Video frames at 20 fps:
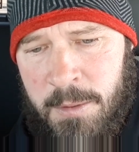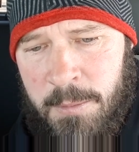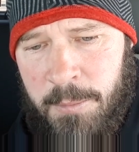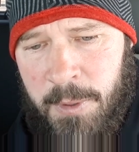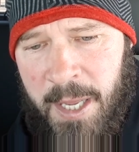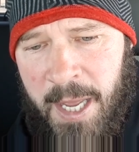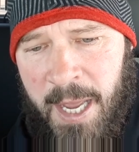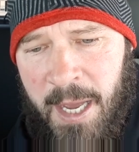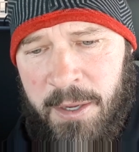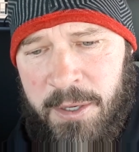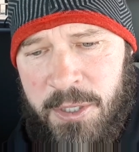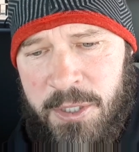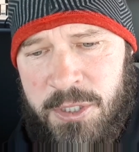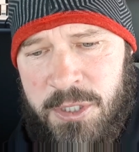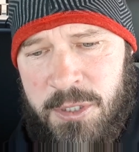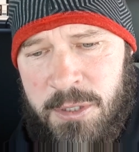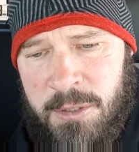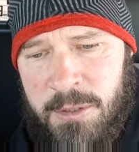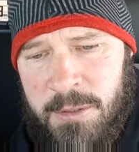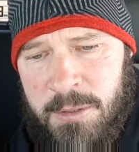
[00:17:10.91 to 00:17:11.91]
but how
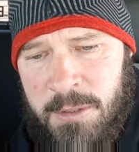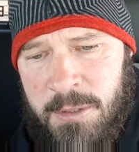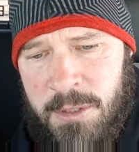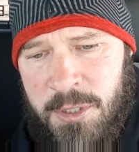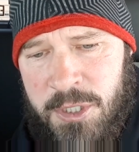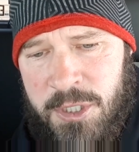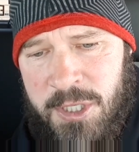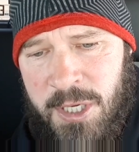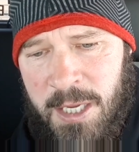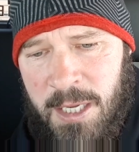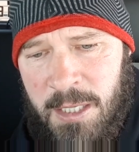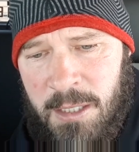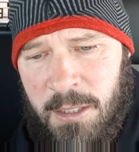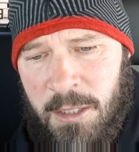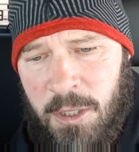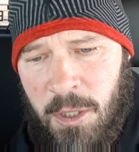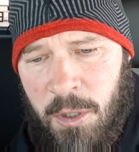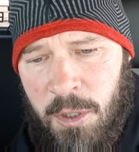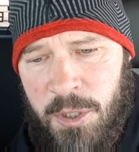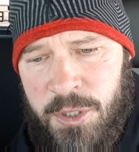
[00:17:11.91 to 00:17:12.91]
does Satan
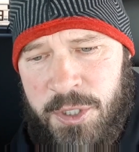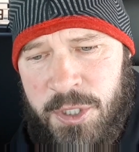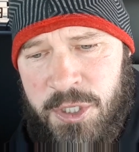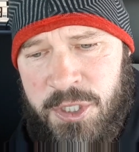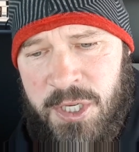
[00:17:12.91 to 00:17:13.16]
cause the